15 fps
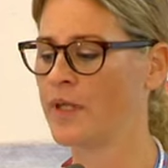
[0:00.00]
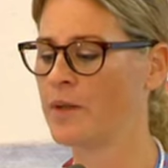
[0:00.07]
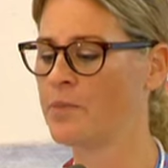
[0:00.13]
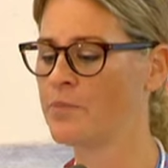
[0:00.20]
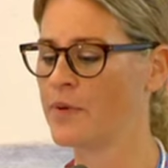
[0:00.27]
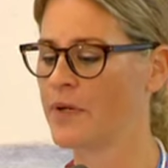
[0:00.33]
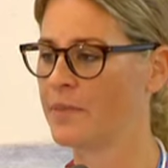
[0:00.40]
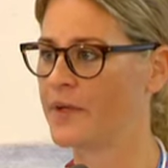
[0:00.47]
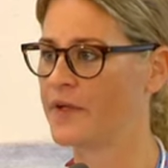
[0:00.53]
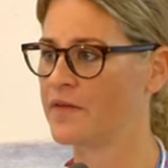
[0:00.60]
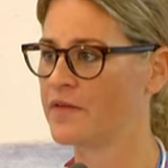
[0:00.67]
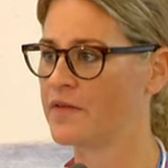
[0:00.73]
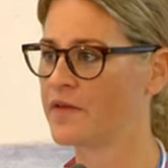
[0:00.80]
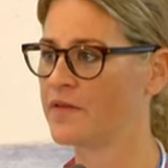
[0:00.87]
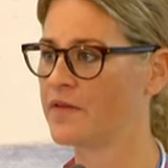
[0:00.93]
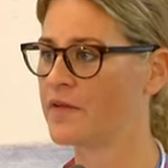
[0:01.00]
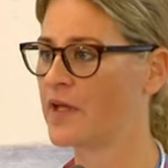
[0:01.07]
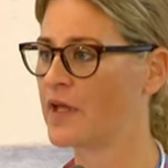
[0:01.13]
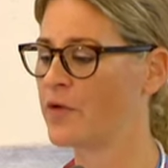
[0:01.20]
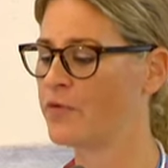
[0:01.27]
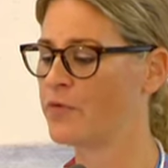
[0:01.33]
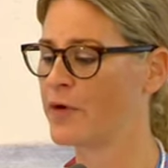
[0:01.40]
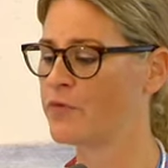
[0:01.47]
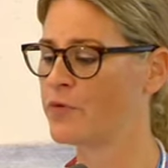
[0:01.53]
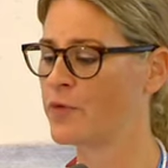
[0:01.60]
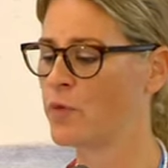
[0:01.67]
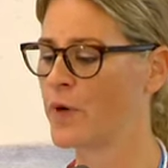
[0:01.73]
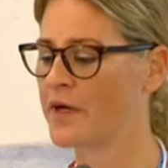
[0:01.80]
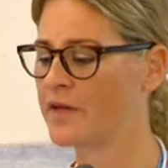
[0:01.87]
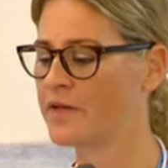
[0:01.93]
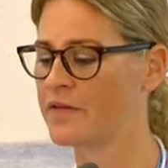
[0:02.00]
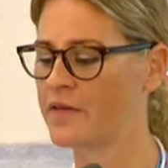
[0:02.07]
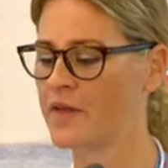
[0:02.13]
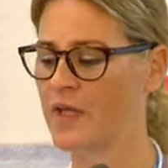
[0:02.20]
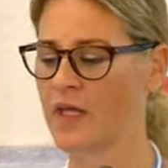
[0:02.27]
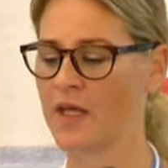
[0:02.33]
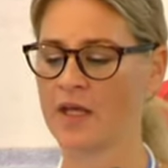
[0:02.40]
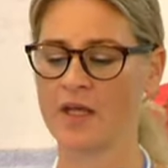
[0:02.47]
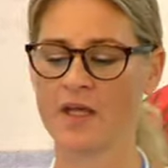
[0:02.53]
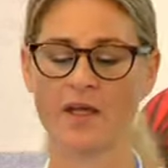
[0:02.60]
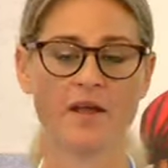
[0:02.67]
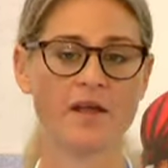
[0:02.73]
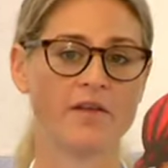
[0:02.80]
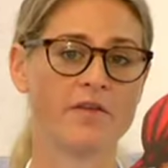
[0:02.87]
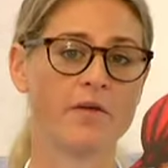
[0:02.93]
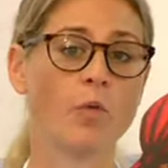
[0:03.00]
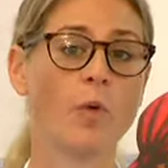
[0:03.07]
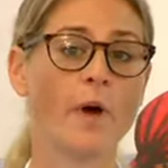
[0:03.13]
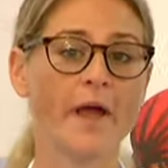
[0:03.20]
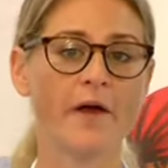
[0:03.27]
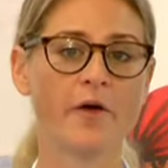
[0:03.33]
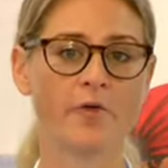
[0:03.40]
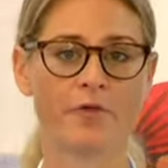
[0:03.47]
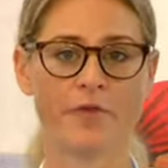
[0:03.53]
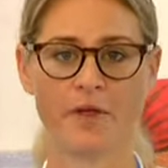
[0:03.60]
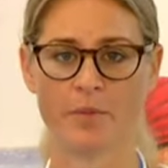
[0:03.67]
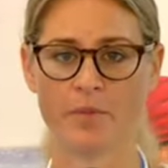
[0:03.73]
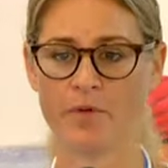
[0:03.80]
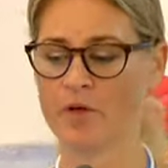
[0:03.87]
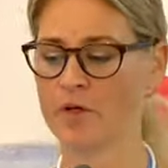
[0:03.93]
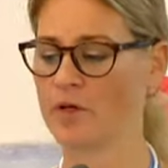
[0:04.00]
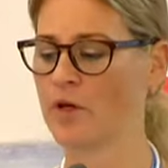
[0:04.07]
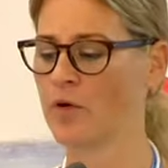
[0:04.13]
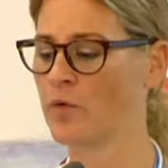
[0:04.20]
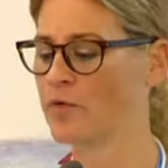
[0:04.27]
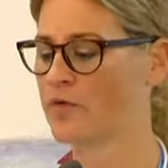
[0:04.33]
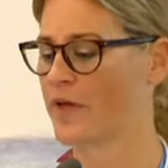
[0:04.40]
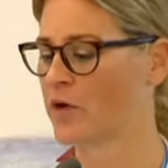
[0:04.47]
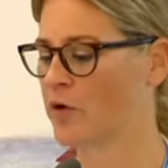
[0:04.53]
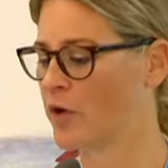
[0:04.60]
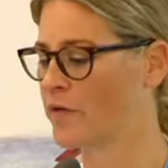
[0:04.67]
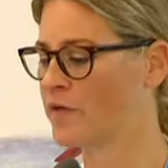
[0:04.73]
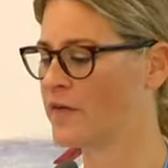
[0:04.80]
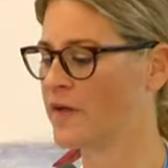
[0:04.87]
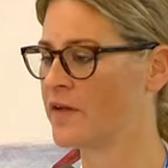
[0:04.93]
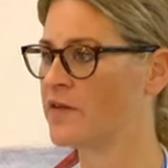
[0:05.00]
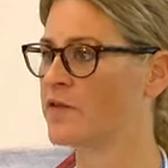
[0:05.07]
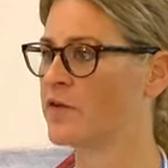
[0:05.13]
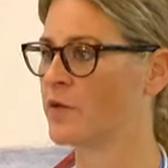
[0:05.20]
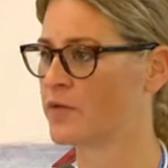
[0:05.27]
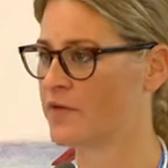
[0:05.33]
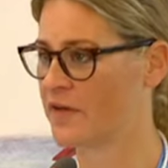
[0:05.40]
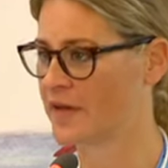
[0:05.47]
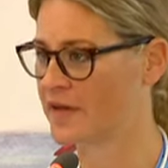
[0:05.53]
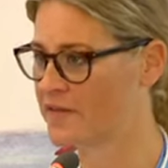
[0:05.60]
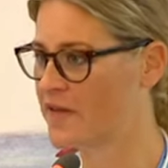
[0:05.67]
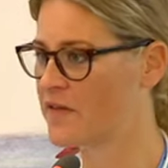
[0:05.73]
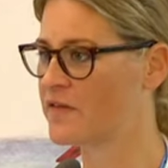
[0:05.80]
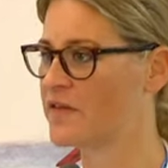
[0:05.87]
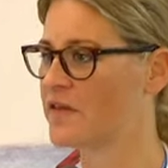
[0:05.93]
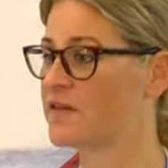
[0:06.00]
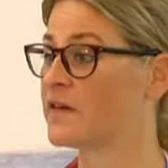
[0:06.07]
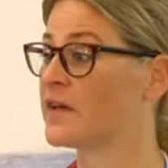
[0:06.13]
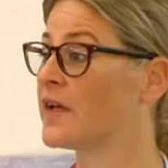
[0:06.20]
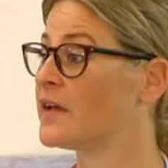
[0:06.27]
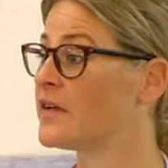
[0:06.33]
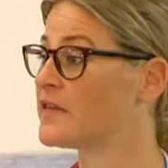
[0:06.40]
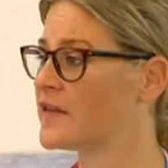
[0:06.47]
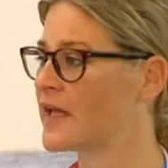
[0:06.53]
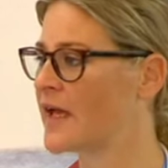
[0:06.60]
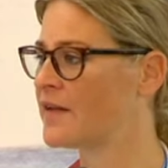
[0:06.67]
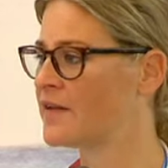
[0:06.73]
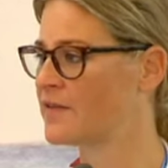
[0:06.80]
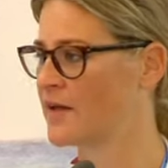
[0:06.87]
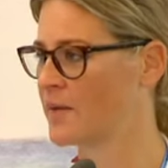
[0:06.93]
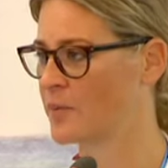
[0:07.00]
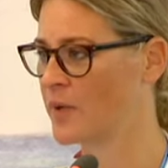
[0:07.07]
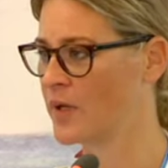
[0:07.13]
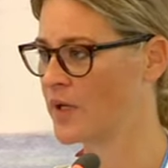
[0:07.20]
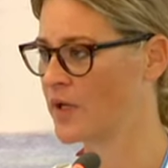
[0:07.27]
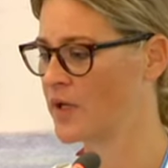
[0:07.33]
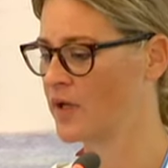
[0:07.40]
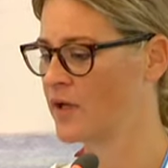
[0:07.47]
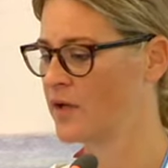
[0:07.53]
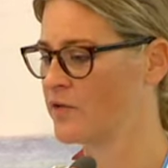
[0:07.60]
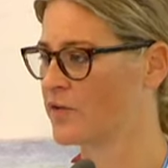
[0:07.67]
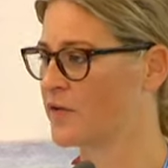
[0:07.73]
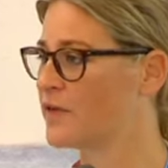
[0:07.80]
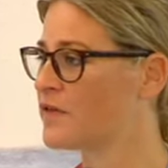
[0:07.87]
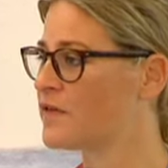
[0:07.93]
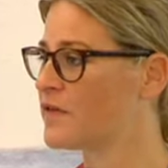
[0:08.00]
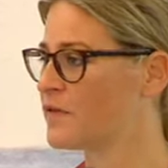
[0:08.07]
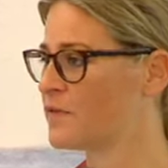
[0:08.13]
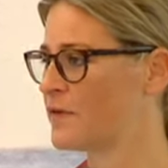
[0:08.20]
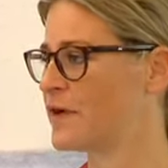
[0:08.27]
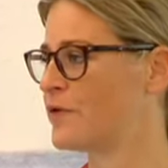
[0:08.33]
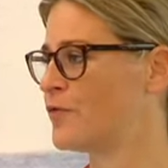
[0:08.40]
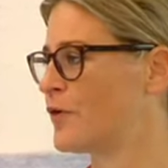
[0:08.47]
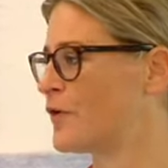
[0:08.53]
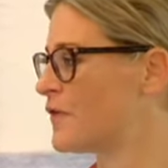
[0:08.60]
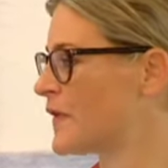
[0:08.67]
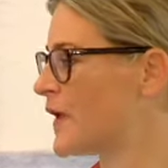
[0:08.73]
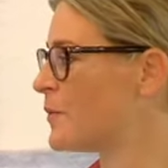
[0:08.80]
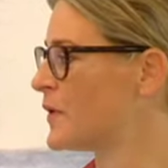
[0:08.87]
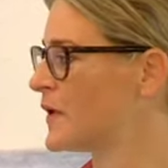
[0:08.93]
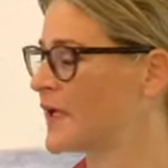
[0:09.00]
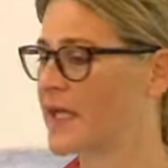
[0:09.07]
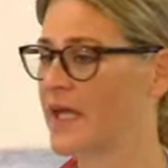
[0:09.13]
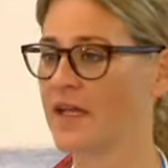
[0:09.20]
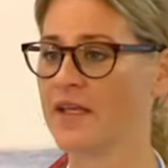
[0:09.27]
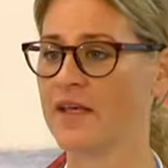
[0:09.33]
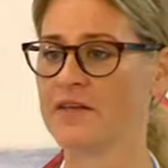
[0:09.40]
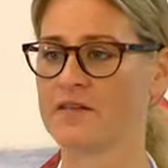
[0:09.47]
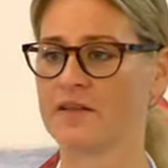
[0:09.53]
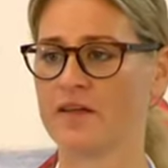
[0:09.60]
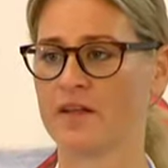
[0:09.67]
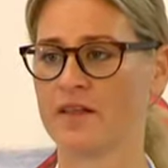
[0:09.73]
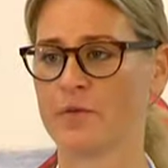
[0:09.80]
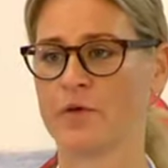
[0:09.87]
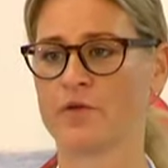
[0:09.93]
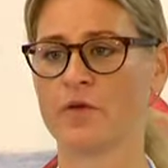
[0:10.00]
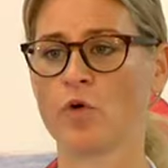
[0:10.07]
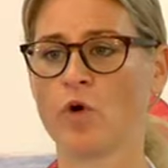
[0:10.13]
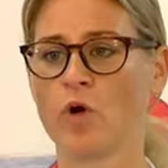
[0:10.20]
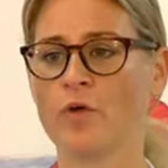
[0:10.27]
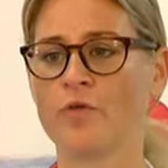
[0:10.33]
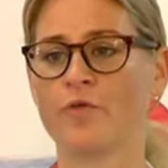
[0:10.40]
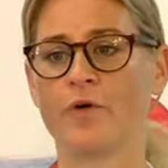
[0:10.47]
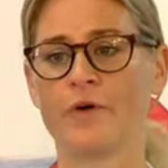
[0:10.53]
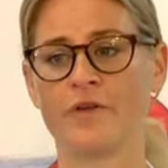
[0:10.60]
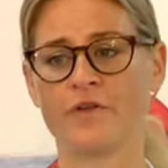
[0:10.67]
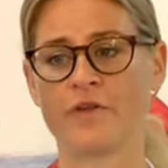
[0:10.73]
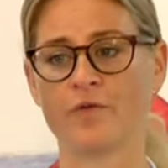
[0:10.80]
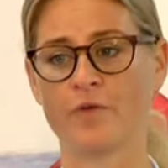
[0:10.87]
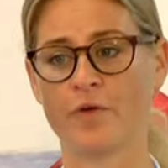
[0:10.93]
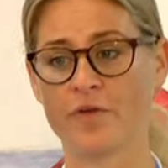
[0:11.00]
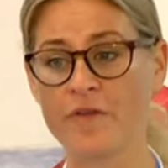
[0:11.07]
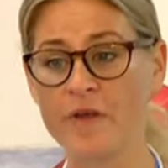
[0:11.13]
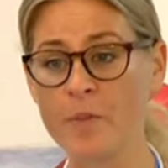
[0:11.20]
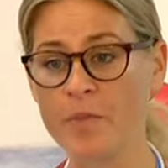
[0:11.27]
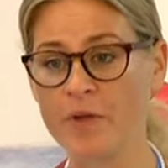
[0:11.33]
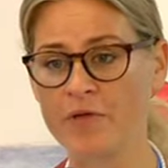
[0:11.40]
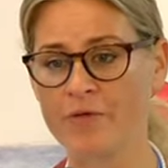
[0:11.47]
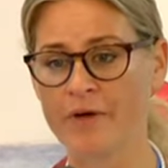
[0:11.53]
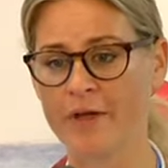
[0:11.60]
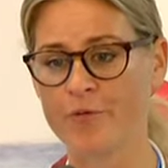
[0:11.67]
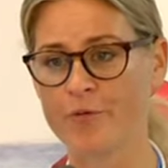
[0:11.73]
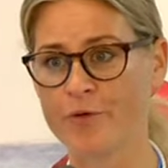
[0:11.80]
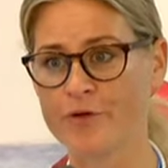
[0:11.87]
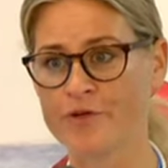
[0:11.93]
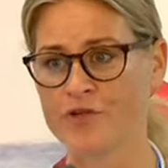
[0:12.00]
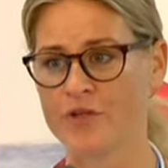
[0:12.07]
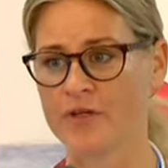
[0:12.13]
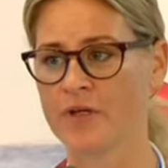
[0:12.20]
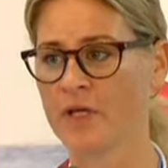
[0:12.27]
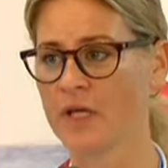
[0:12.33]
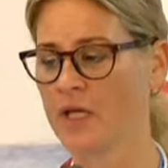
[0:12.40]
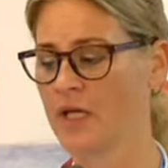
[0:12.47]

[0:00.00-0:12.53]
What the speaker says: be implemented if everyone is aware of them, knows their contents, knows their existence, and understands them. So this is a very first step. And again, yesterday there was a call, for instance, for a simplified version.